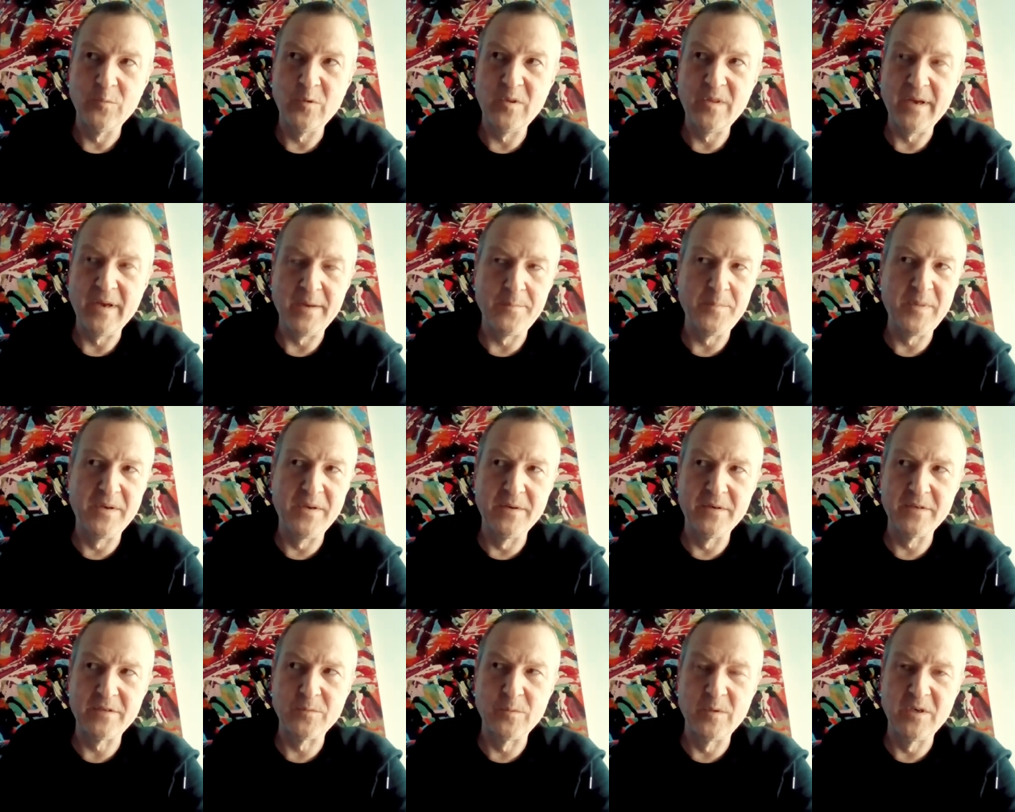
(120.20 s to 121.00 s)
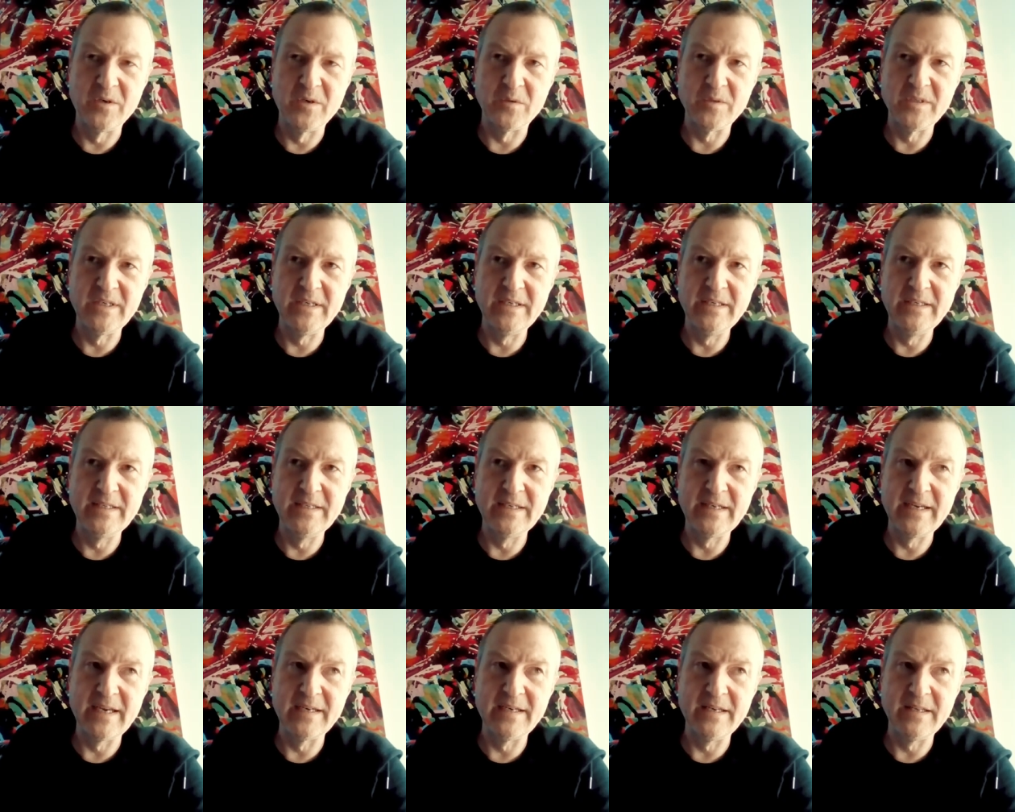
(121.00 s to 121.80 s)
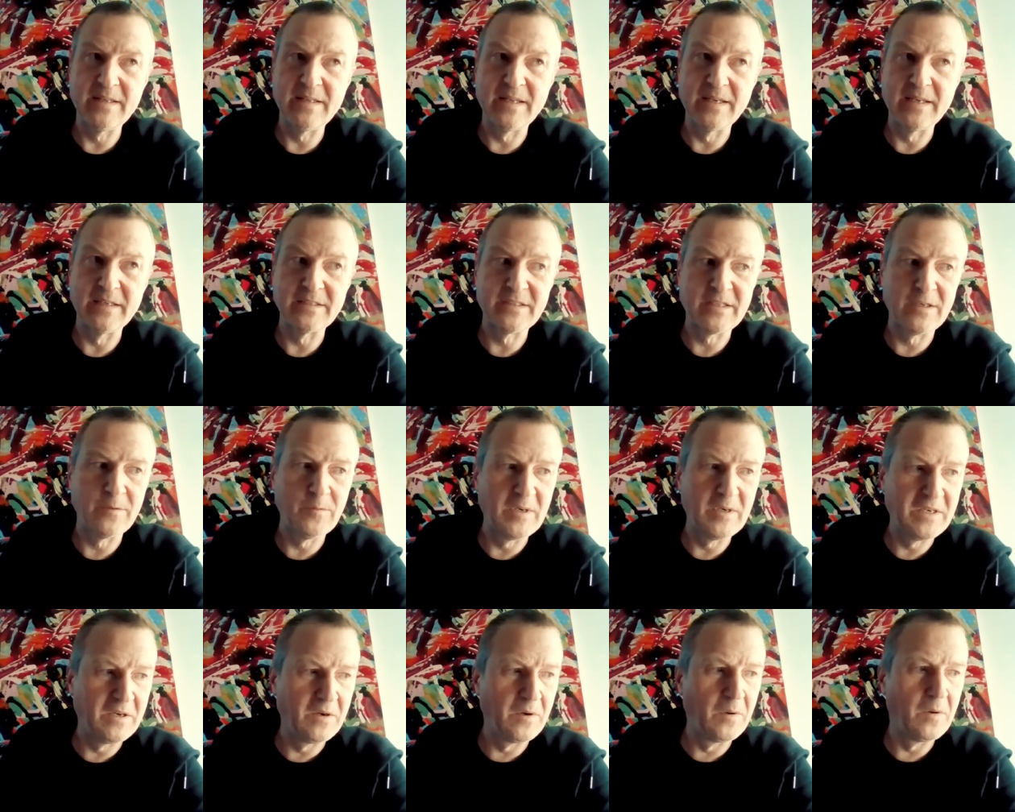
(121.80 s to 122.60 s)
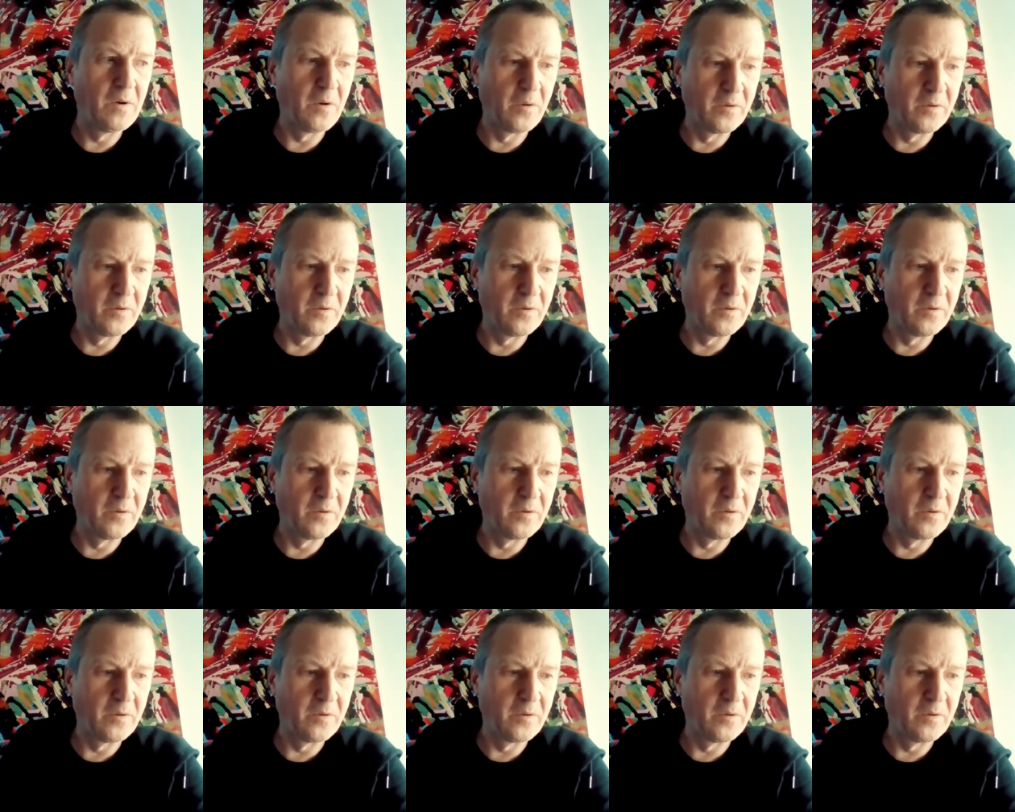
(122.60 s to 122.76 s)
With happiness, we're not needing anything. So we're no